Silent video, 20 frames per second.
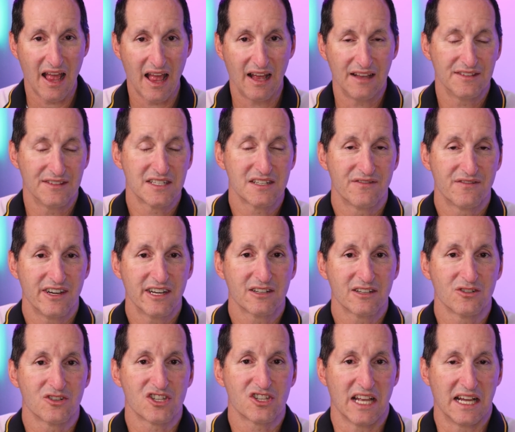And there's a very
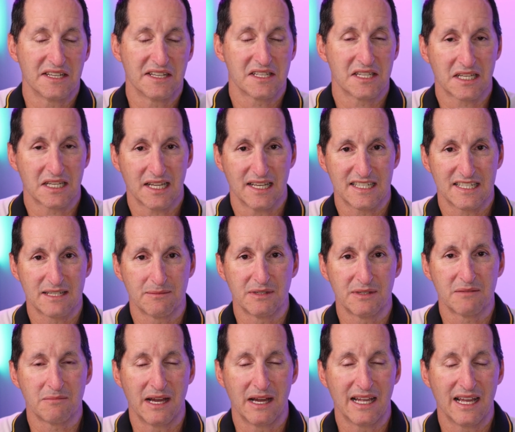good chance that
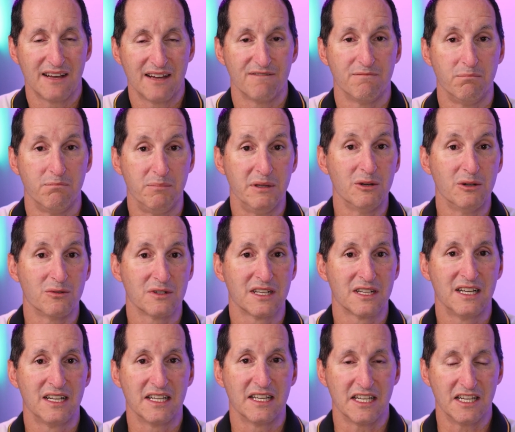customers may have built
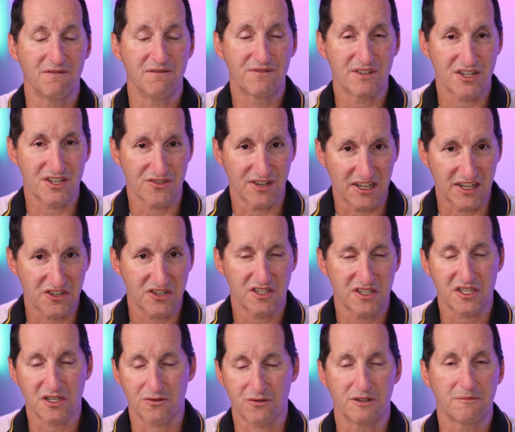infrastructure,
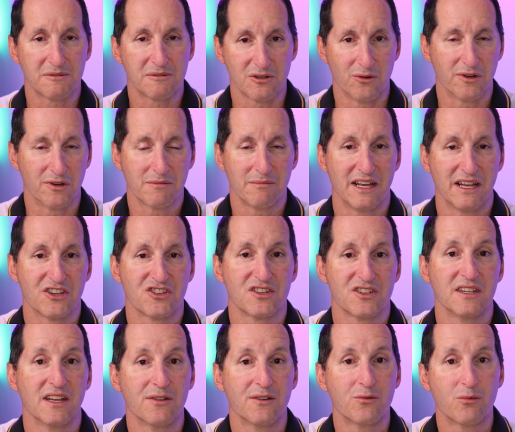scripts,
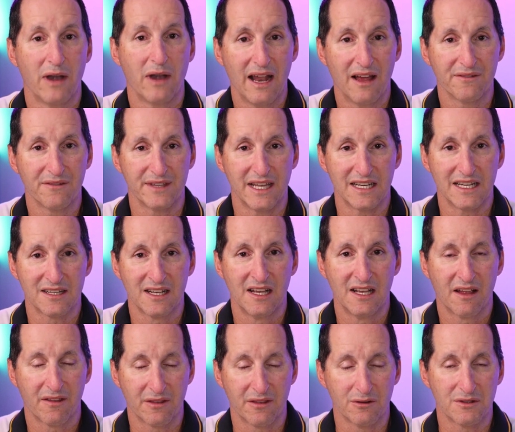automation around that.
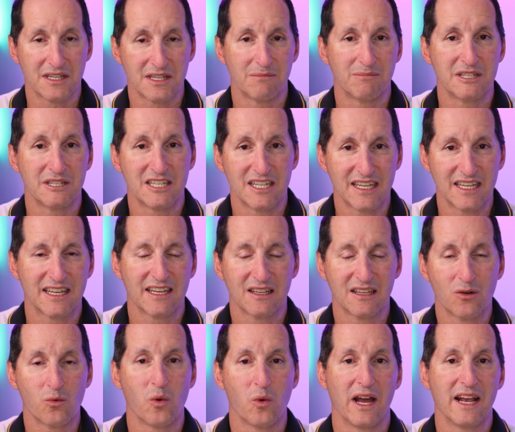There was a
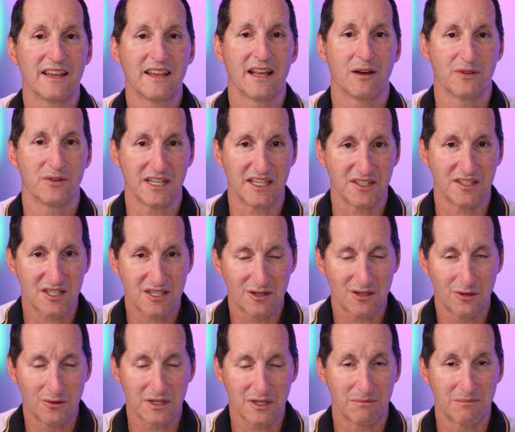particular way they were
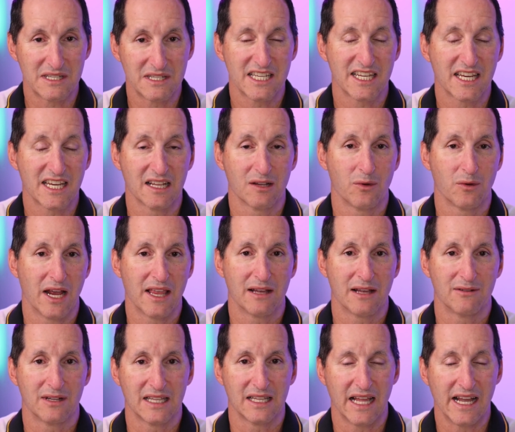installed, a particular way they
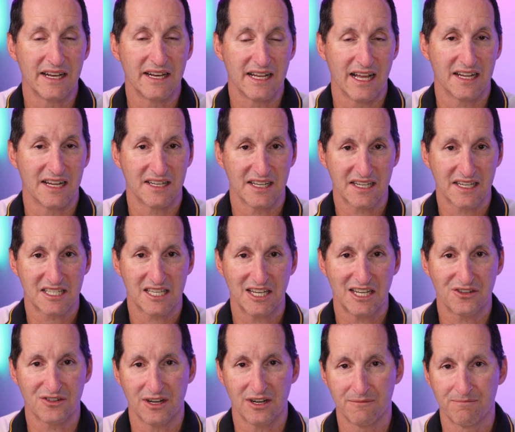were laid out,
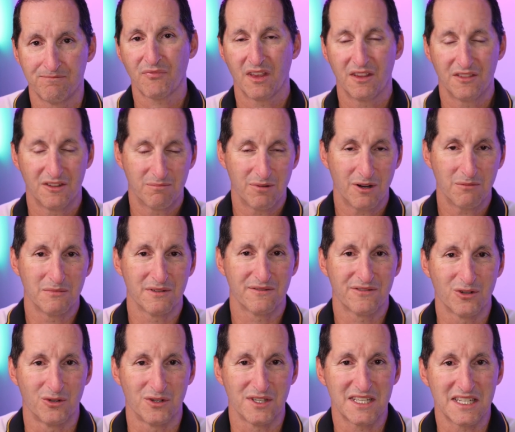etc. The problem, of
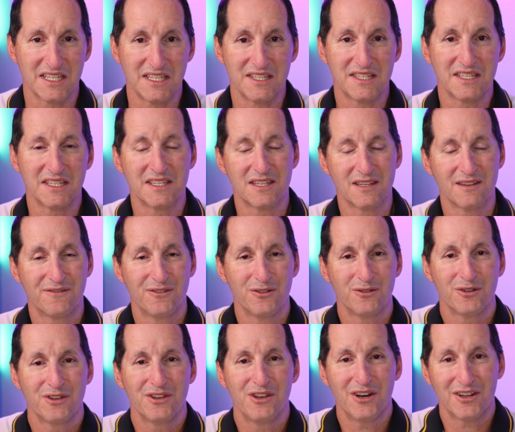course, is, is if
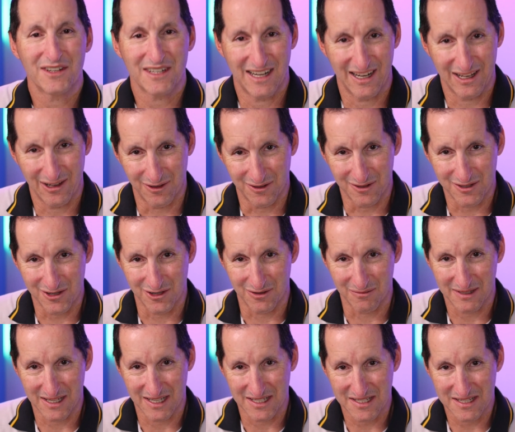you're not a long
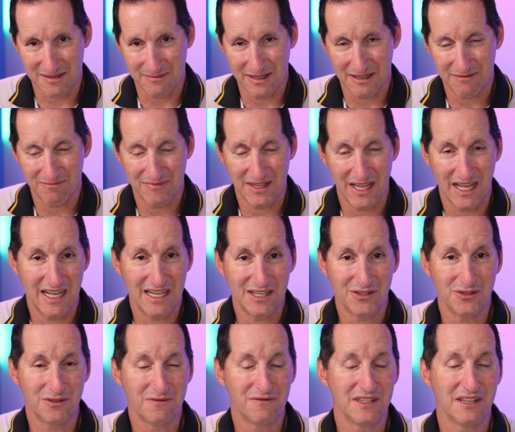term customer
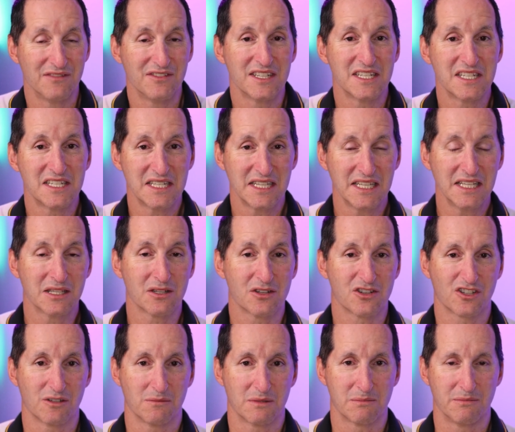and you've never seen the
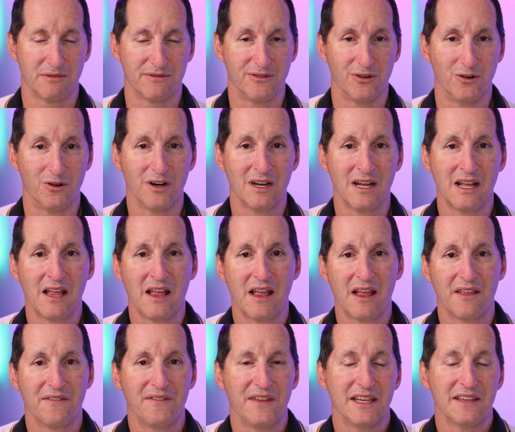scripts before,
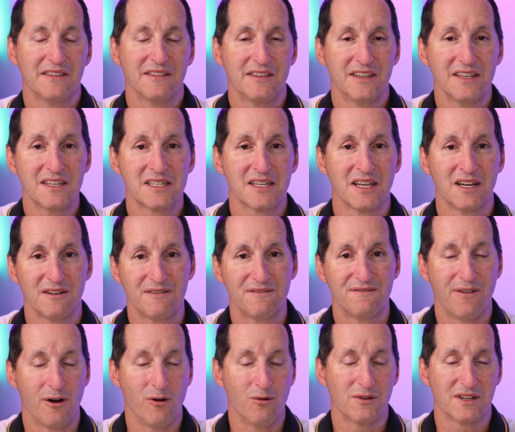then this
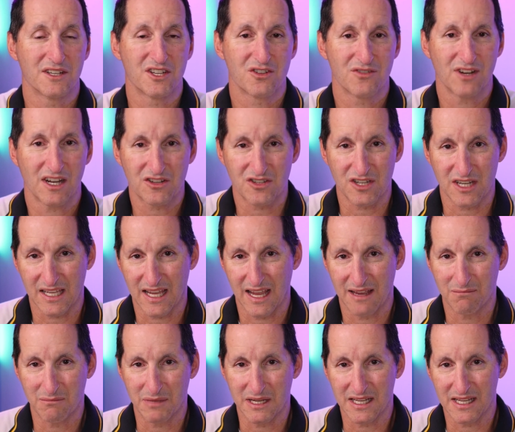folder structure
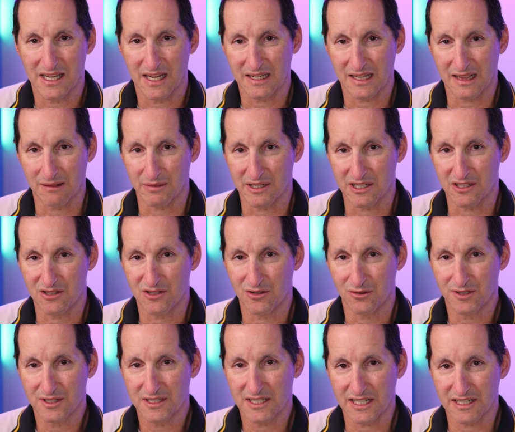can be a little bit
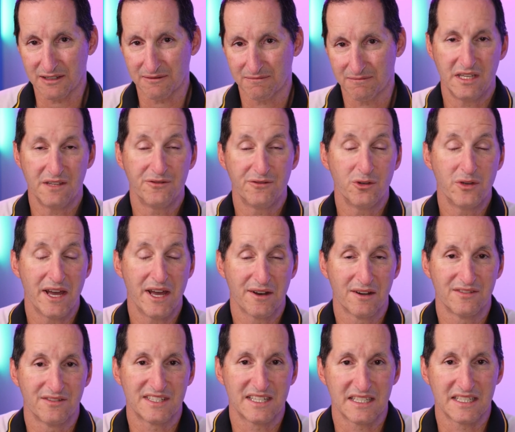daunting. If you head
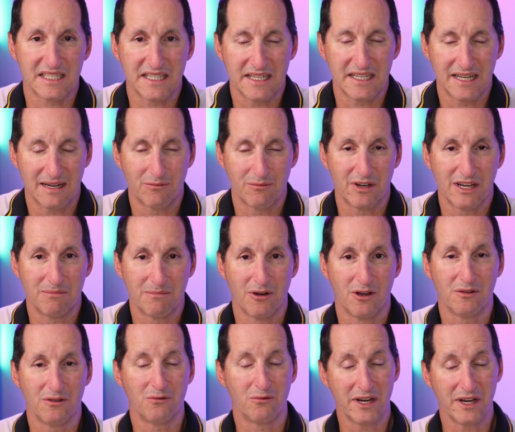over to the GitHub
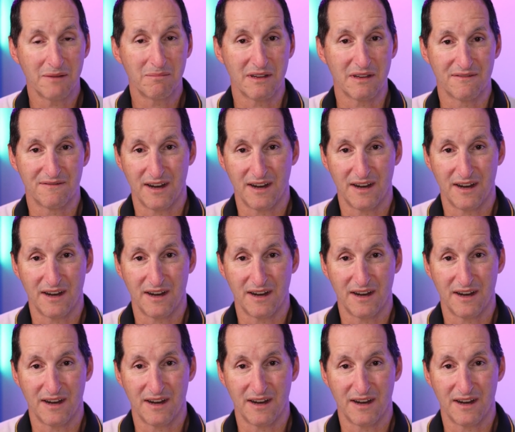repo README